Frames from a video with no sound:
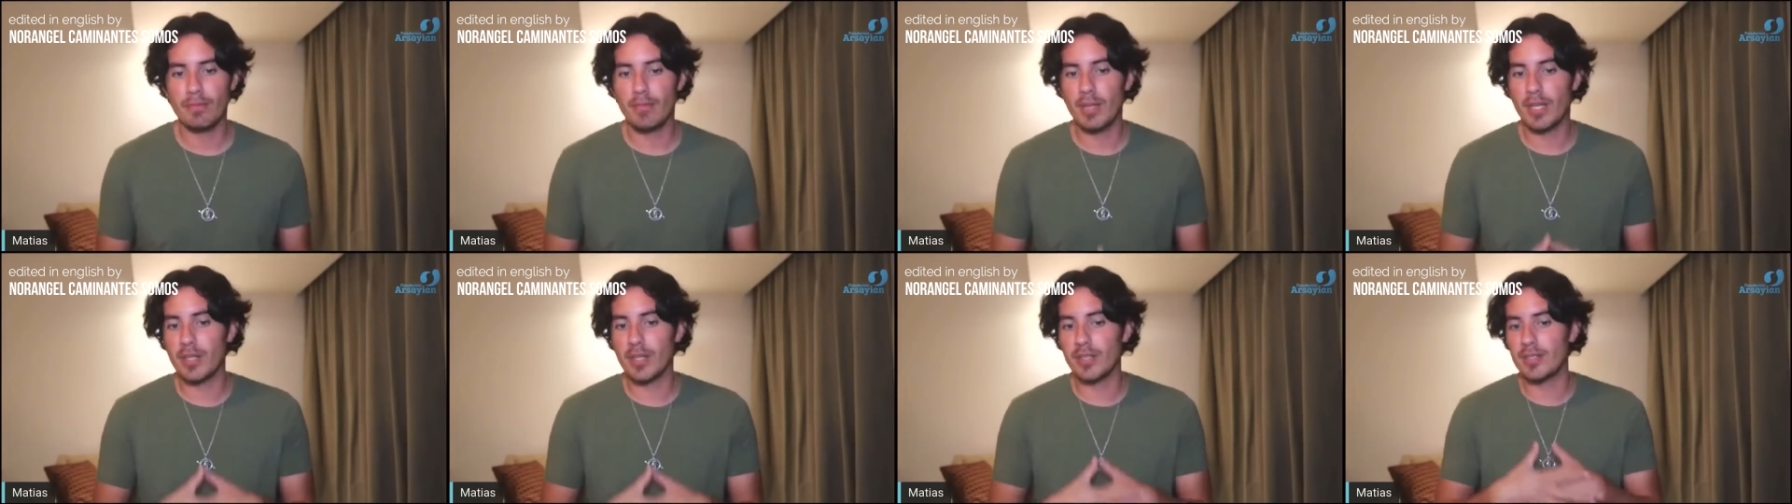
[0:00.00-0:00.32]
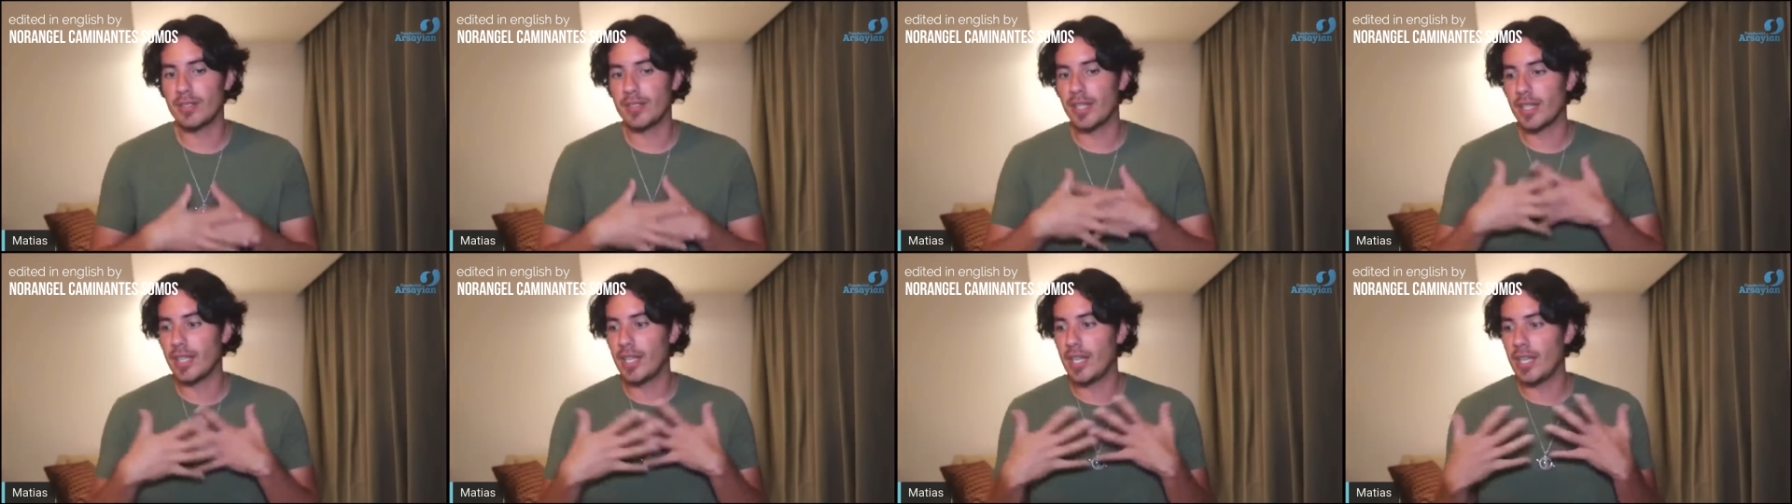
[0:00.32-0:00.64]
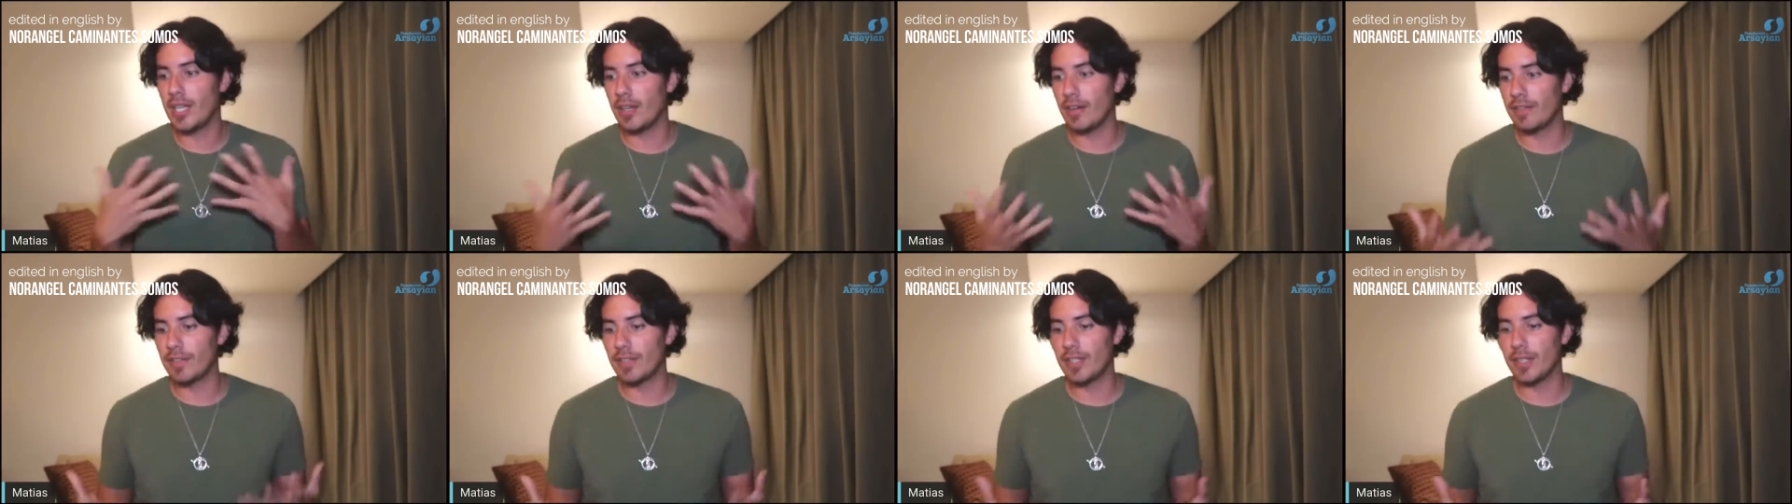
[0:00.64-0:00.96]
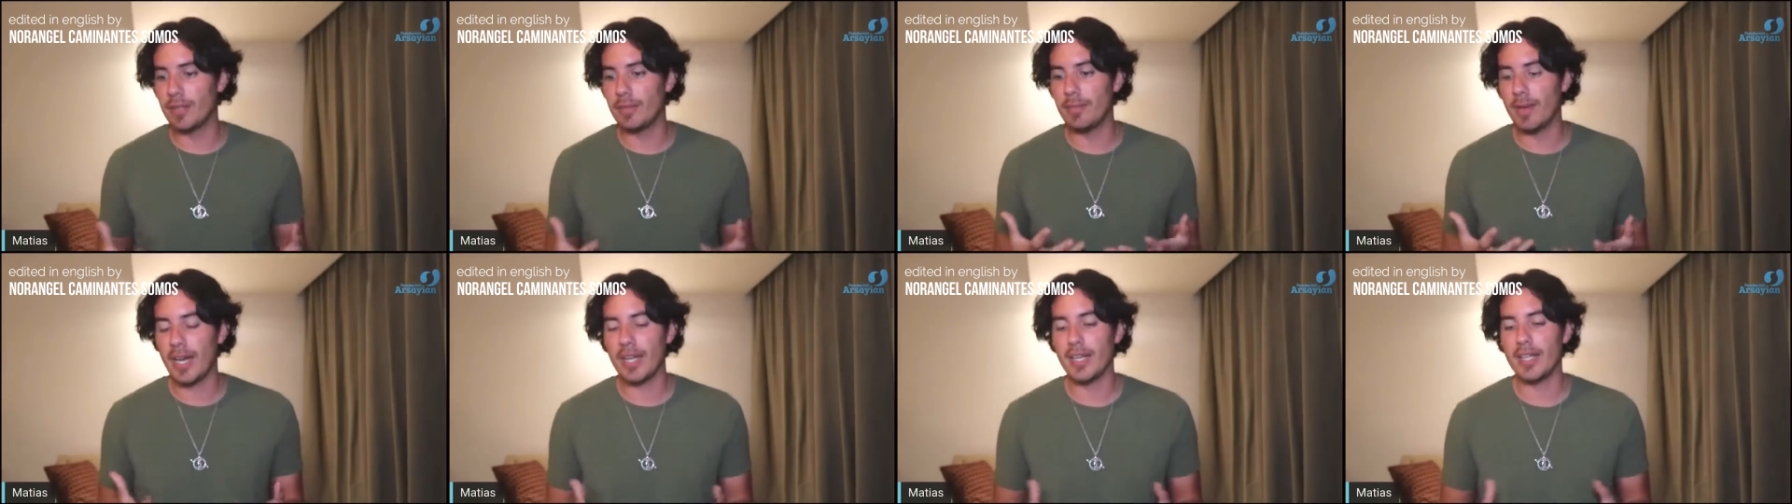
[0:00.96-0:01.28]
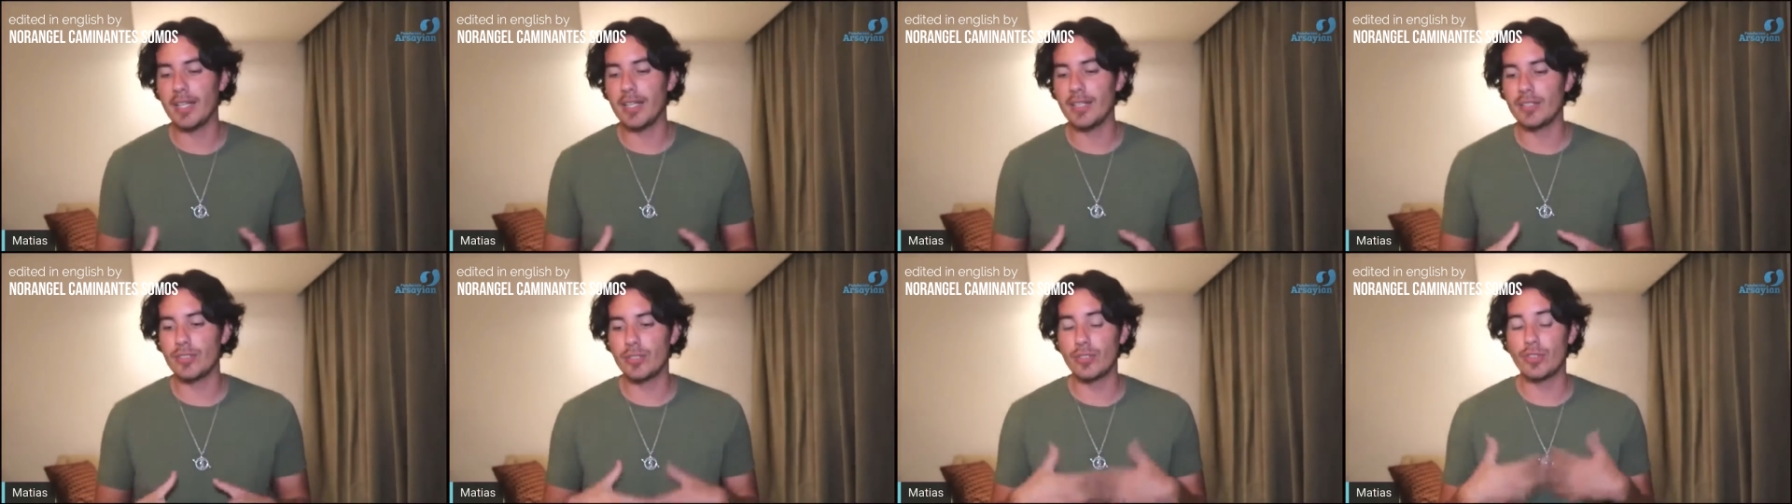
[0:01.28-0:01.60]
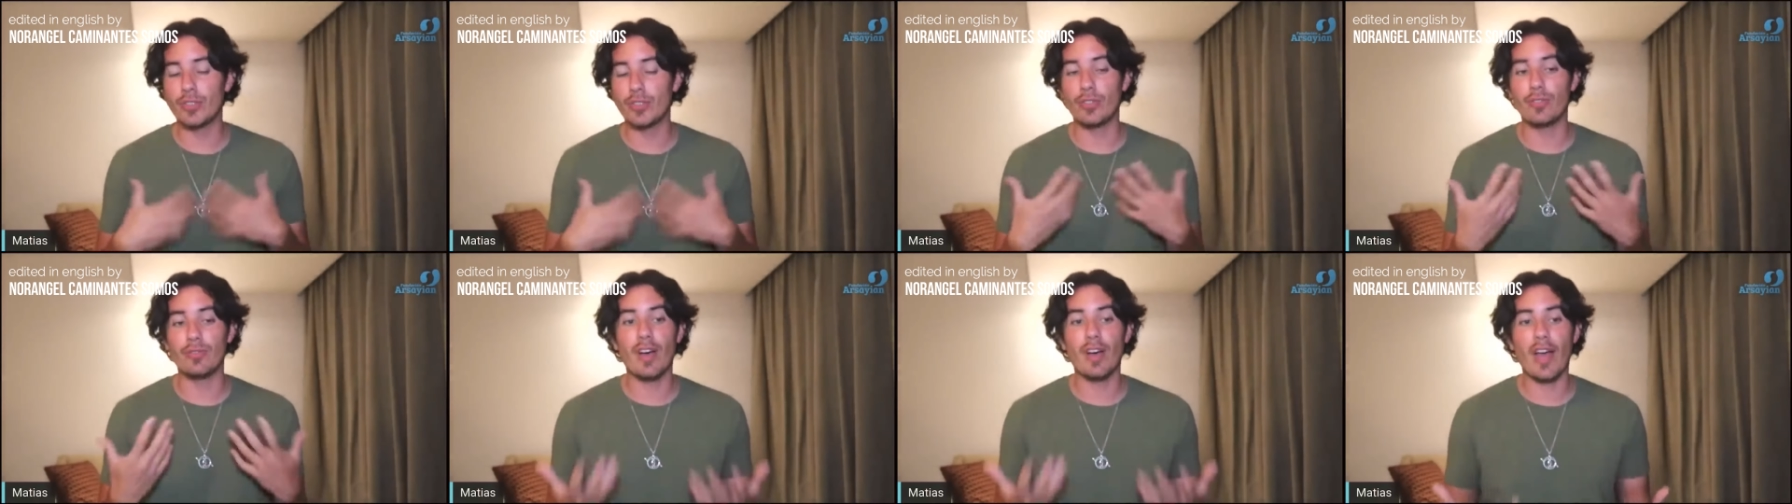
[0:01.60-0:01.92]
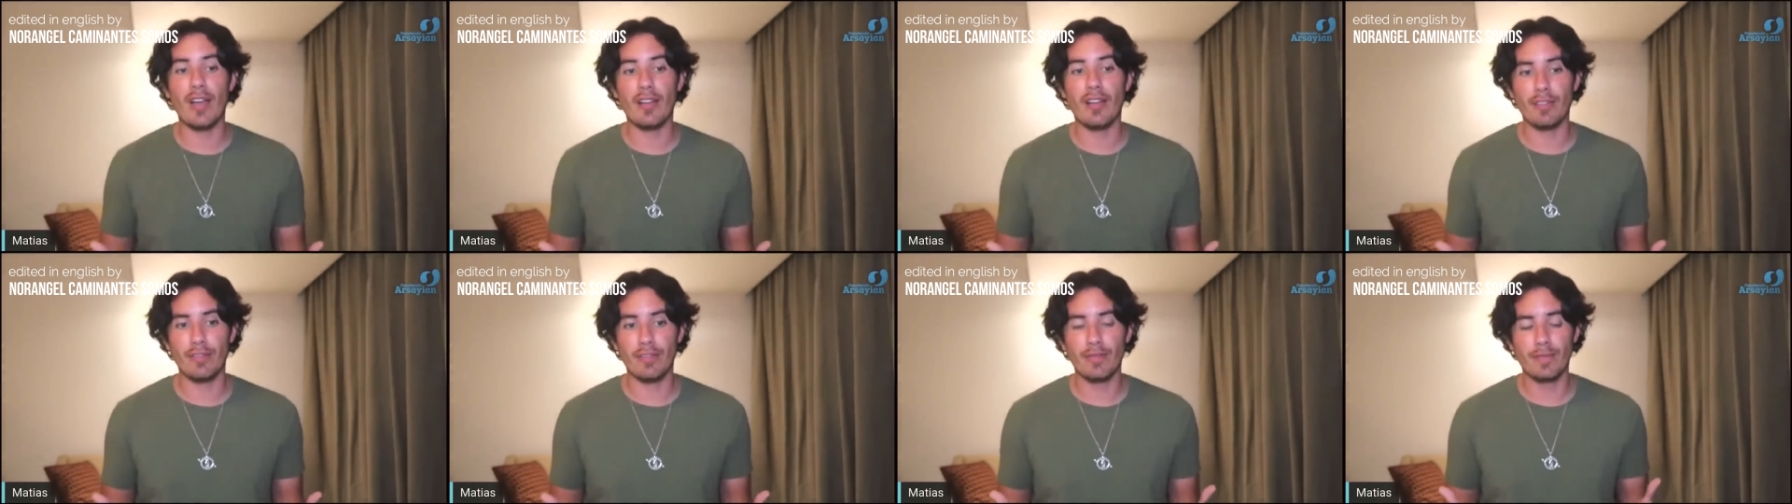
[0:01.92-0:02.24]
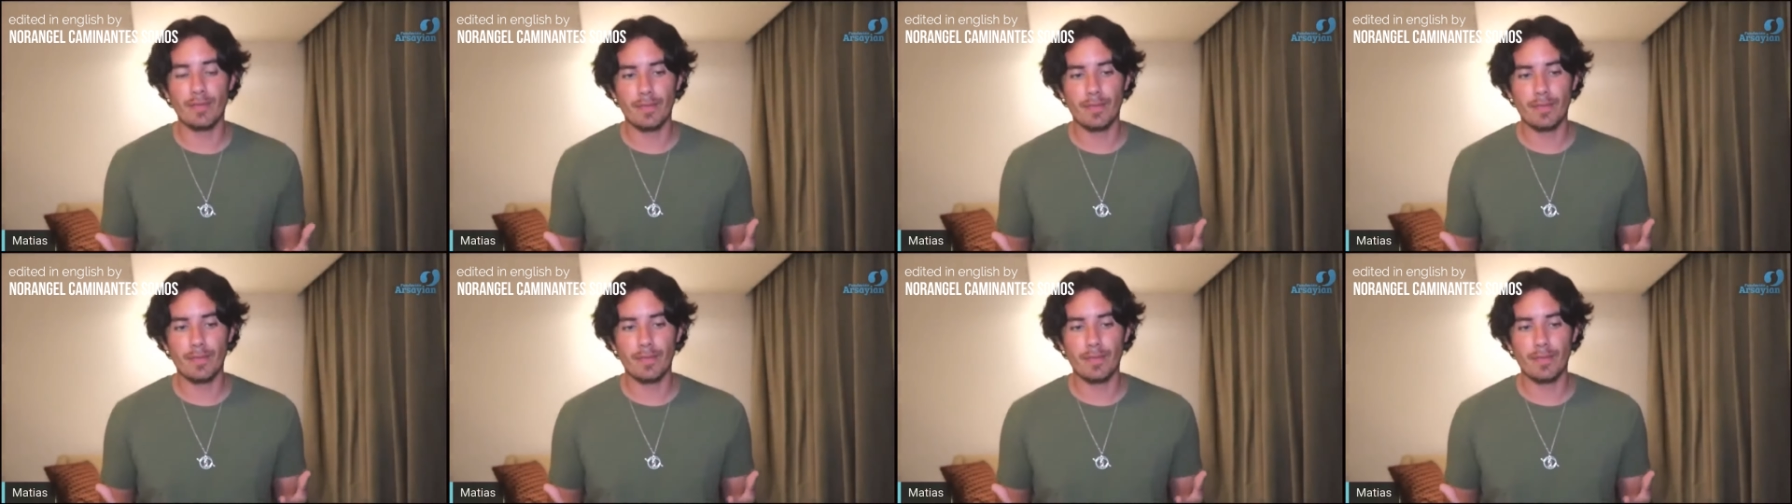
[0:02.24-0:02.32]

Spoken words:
Because the key of the body is to survive.